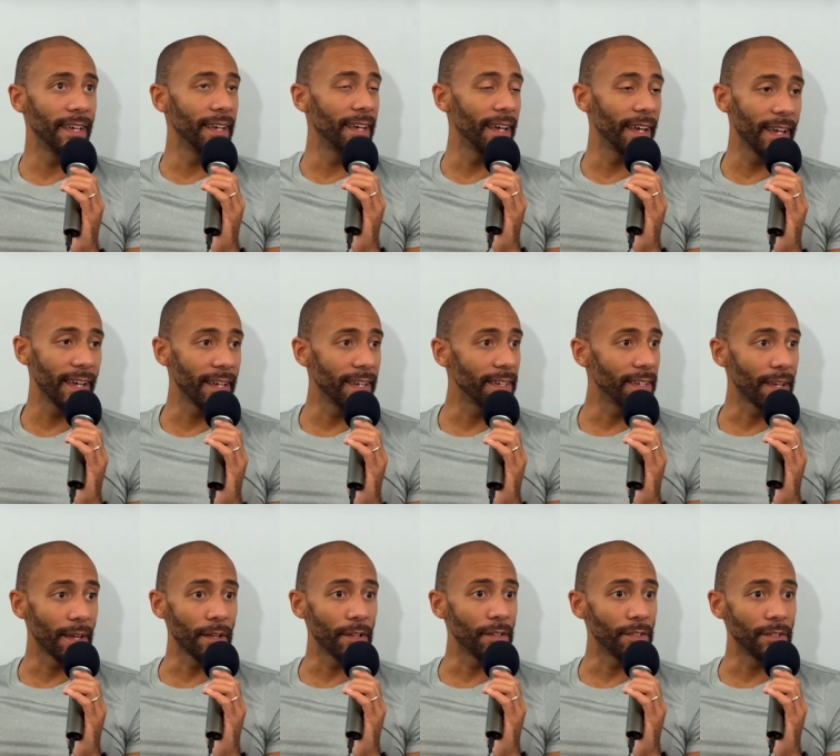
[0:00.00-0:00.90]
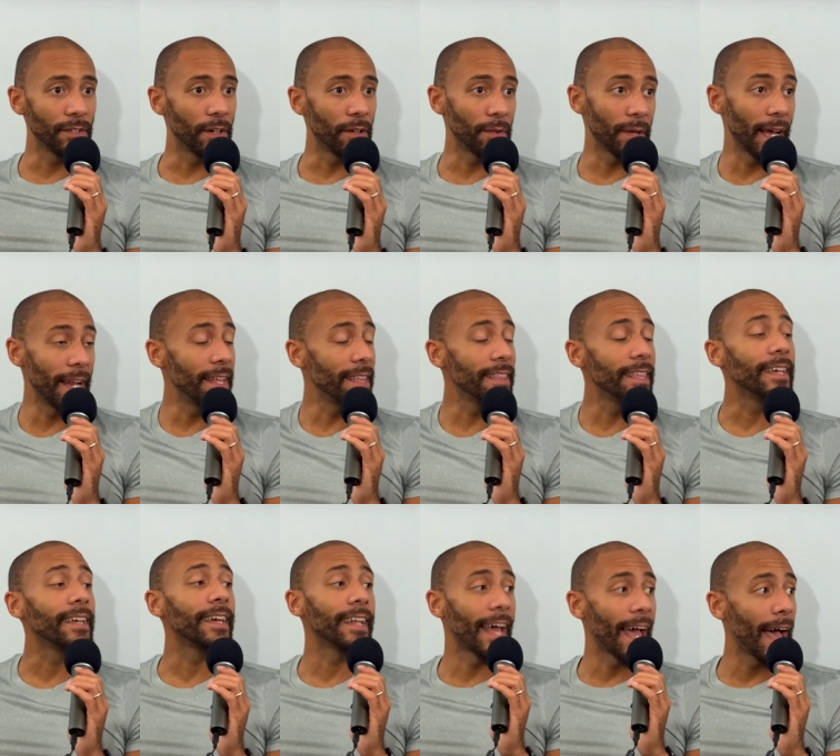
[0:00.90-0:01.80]
hey, and you know
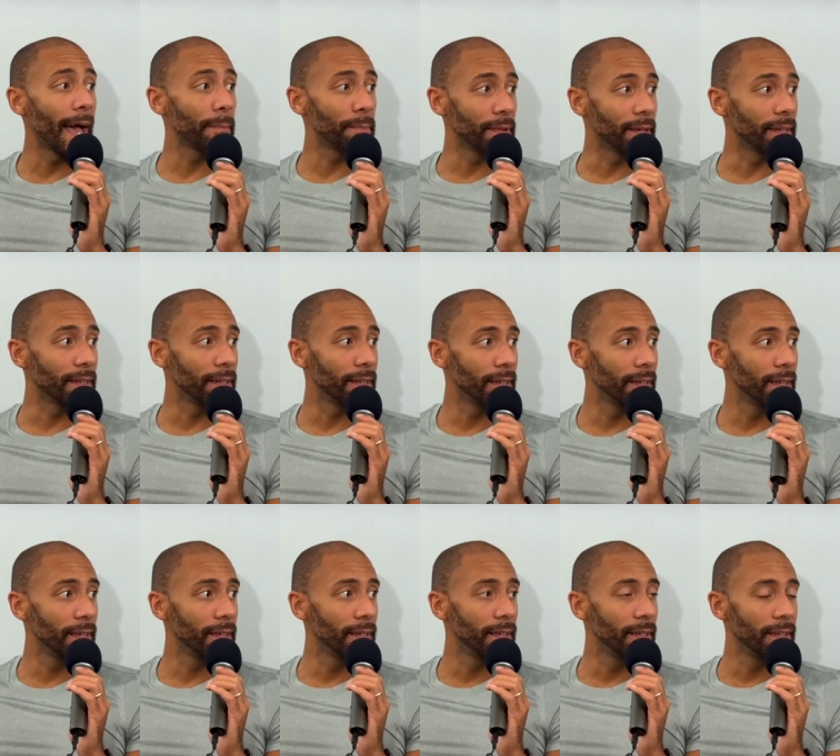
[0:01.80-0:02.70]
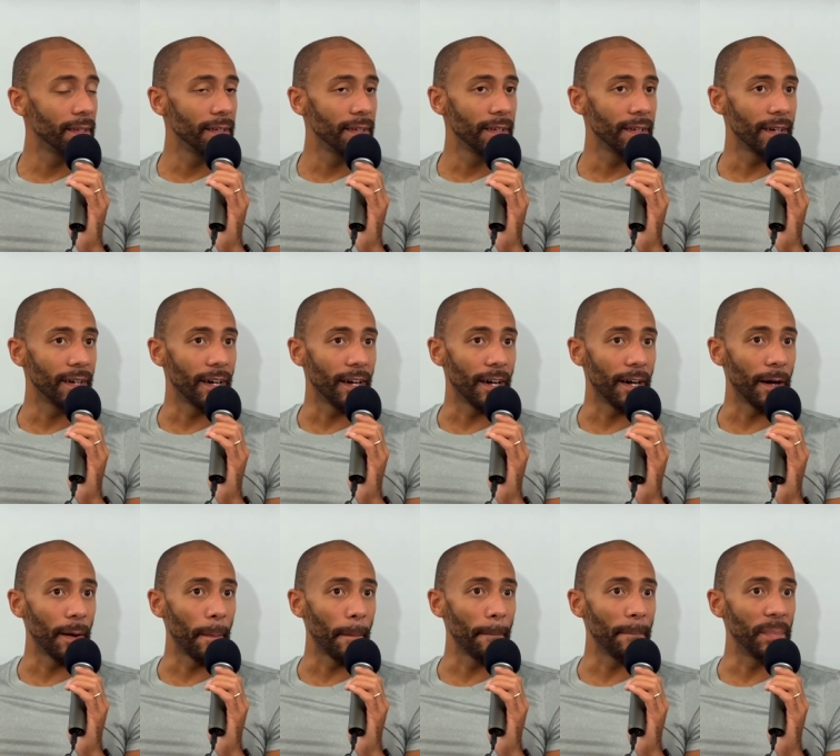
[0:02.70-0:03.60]
anything can happen, right?
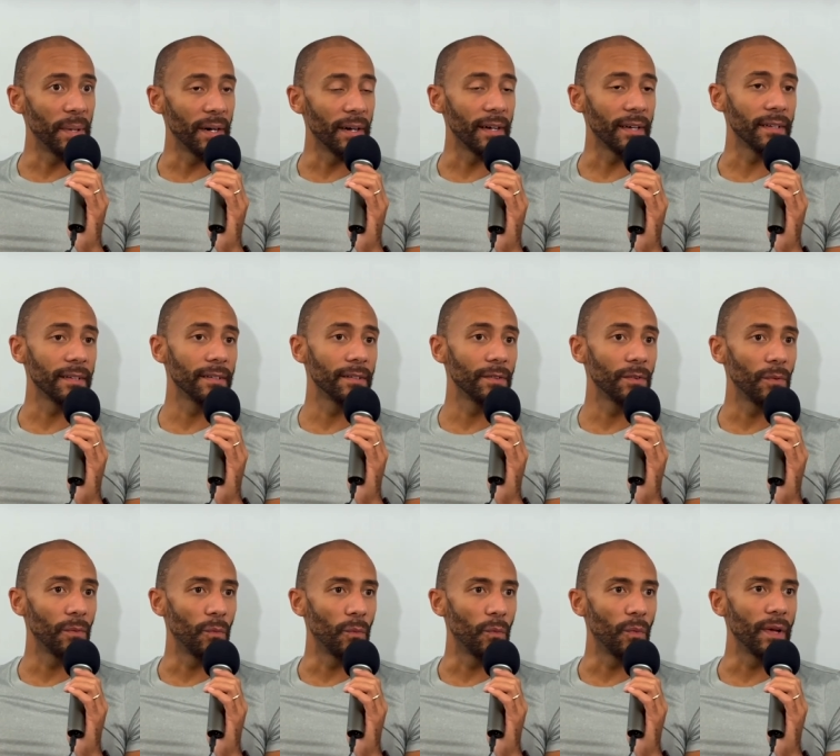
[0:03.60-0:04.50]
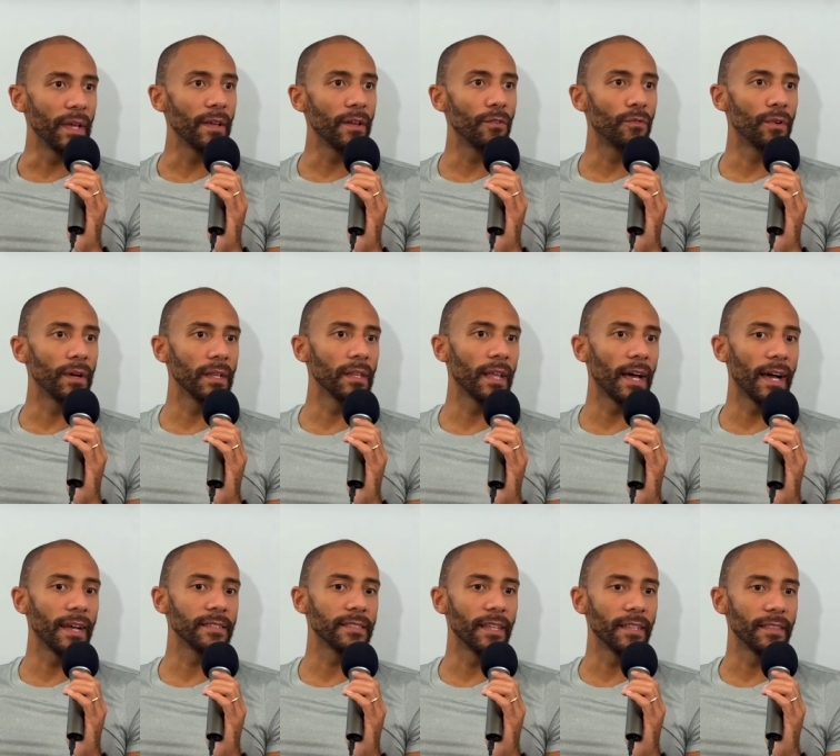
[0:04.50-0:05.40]
Um, but we
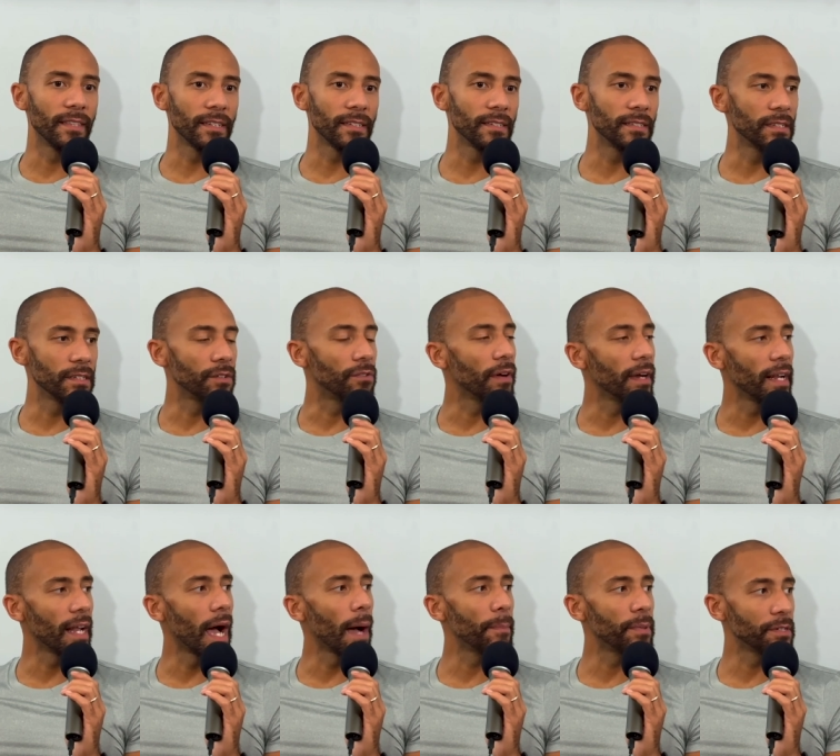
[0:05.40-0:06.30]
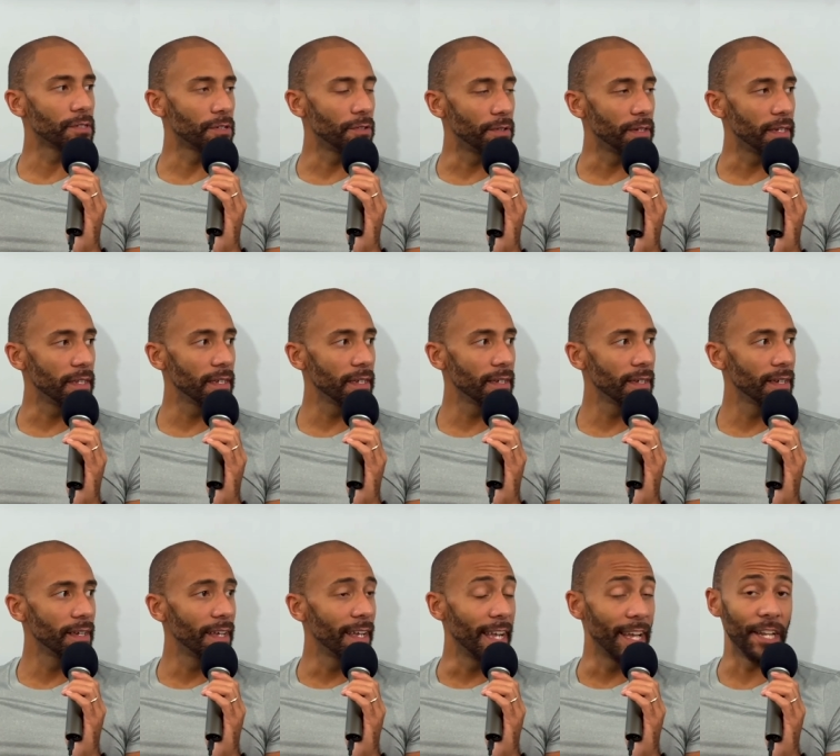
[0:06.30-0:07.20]
realize that this is a great opportunity
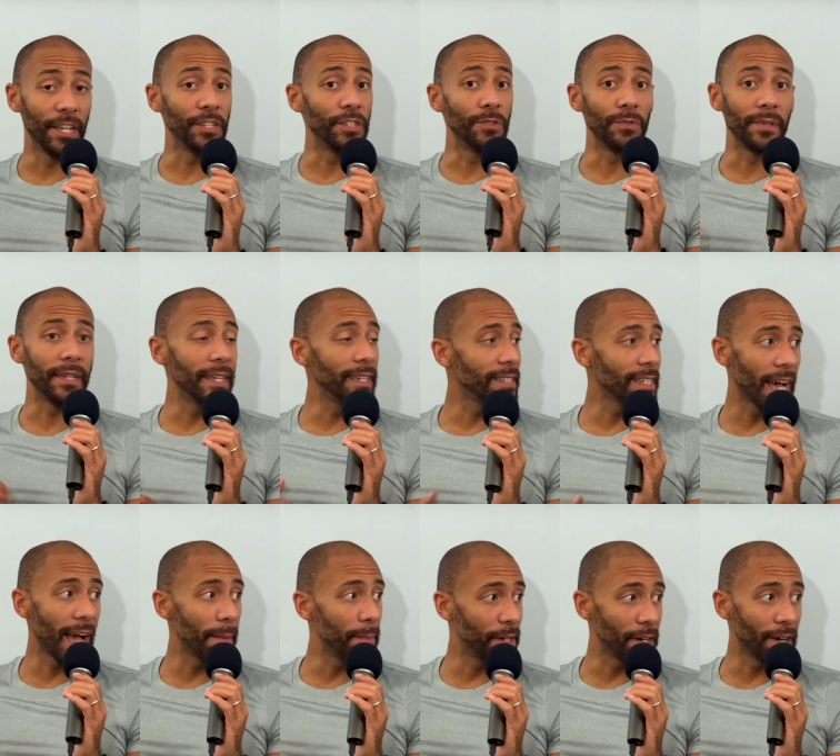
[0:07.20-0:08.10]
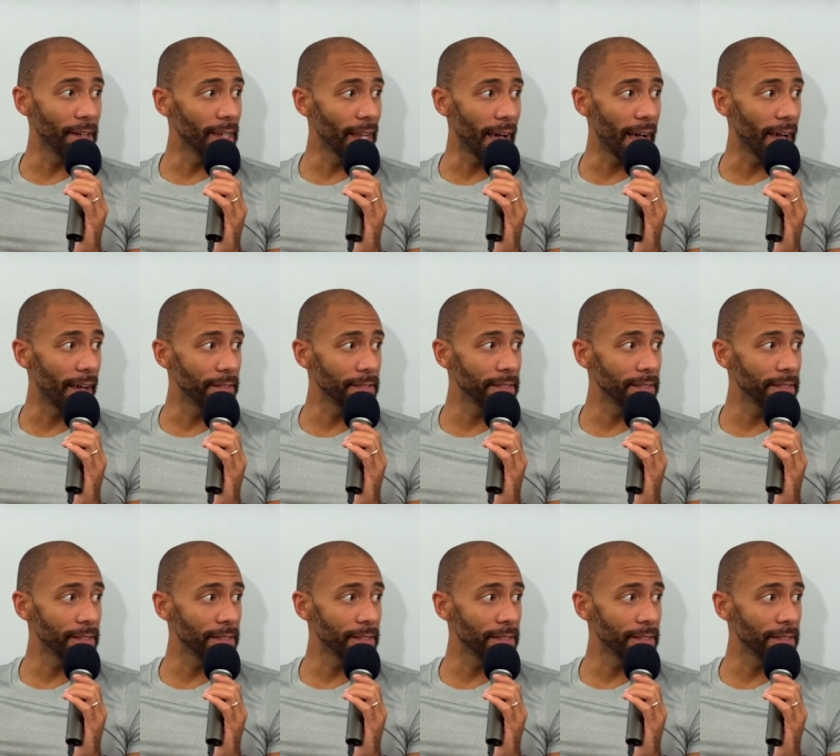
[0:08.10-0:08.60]
in a unique time in our lives.